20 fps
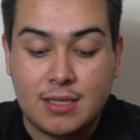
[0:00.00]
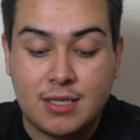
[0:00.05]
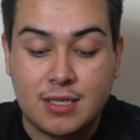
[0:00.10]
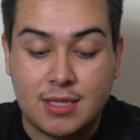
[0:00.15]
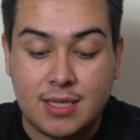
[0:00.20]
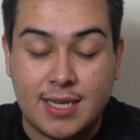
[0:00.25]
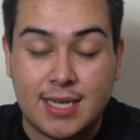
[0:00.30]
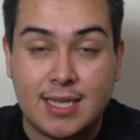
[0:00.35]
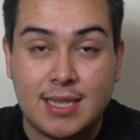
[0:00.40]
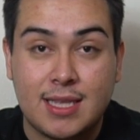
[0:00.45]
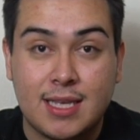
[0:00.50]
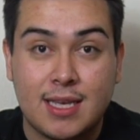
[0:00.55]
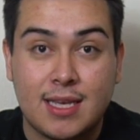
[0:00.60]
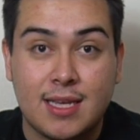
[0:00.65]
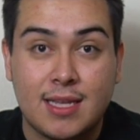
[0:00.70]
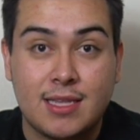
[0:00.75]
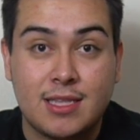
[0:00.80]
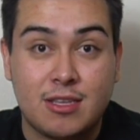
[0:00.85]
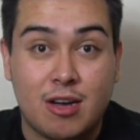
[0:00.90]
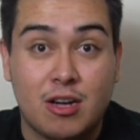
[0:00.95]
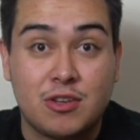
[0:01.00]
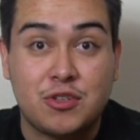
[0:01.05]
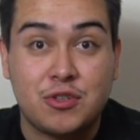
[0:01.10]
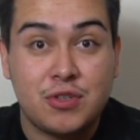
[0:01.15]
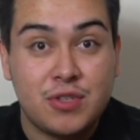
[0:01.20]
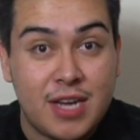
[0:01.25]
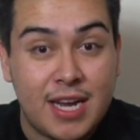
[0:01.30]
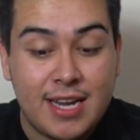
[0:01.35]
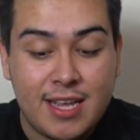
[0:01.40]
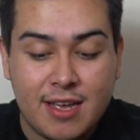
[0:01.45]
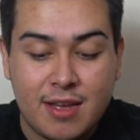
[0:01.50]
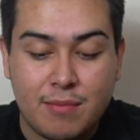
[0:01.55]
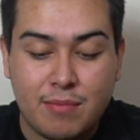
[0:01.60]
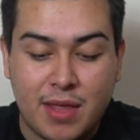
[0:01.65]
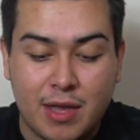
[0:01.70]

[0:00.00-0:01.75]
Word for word: to like the Dodger Stadium.